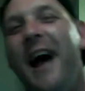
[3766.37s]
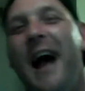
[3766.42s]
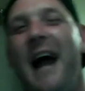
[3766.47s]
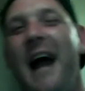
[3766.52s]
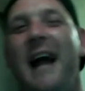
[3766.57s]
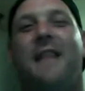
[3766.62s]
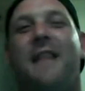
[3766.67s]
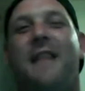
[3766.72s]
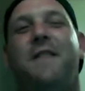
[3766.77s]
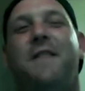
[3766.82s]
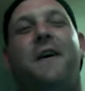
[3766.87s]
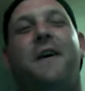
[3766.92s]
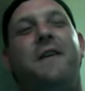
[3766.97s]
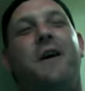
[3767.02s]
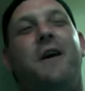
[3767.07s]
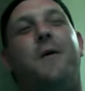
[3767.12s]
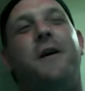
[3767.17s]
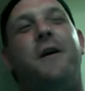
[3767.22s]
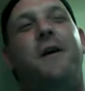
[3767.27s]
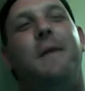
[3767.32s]
and I thought, you
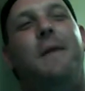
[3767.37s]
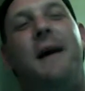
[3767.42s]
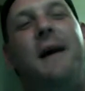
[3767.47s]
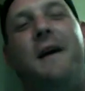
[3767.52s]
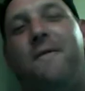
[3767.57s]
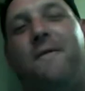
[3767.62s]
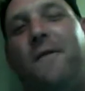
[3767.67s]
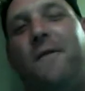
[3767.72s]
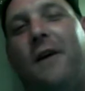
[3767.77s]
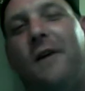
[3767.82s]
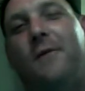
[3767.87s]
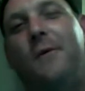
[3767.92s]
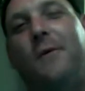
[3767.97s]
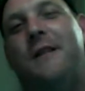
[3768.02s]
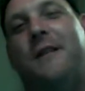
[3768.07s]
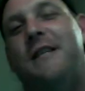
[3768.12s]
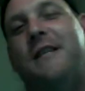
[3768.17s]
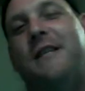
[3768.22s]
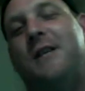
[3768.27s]
know what, I'm going to have fun with it.